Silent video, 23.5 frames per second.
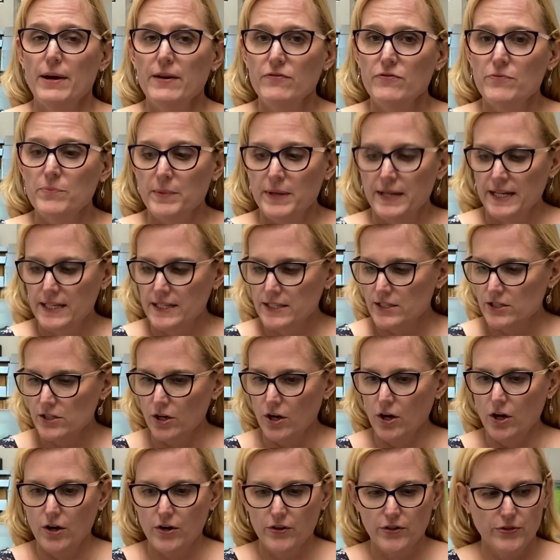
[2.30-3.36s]
I've mixed
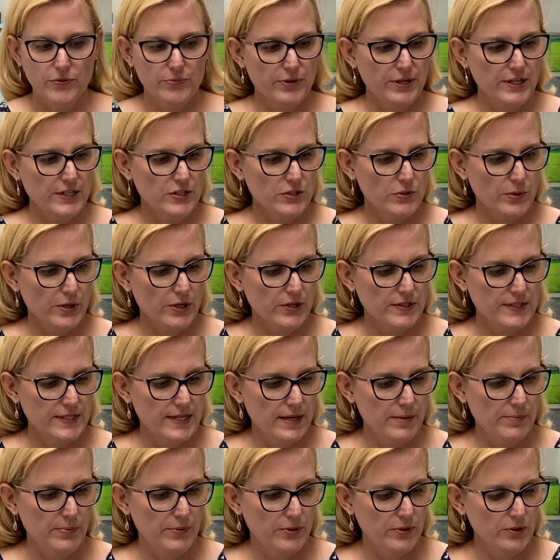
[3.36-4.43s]
all three soil
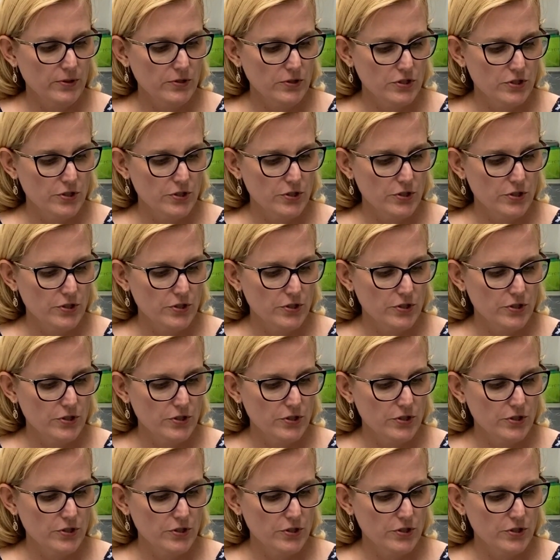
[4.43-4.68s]
samples.